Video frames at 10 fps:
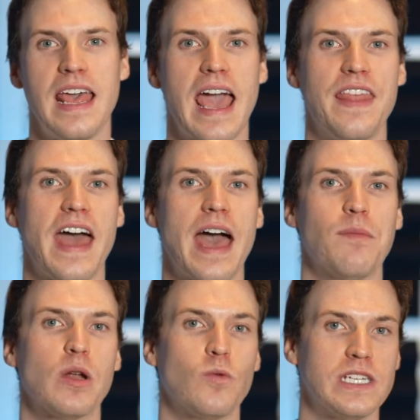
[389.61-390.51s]
and the
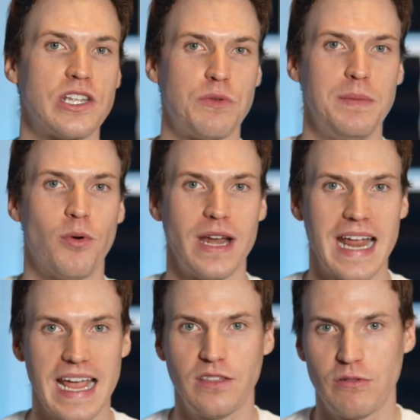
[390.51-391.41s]
M1 was
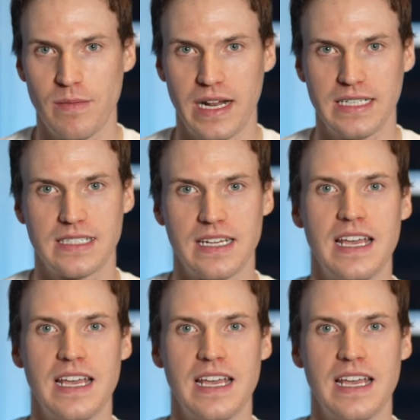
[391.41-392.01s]
3.83 minutes.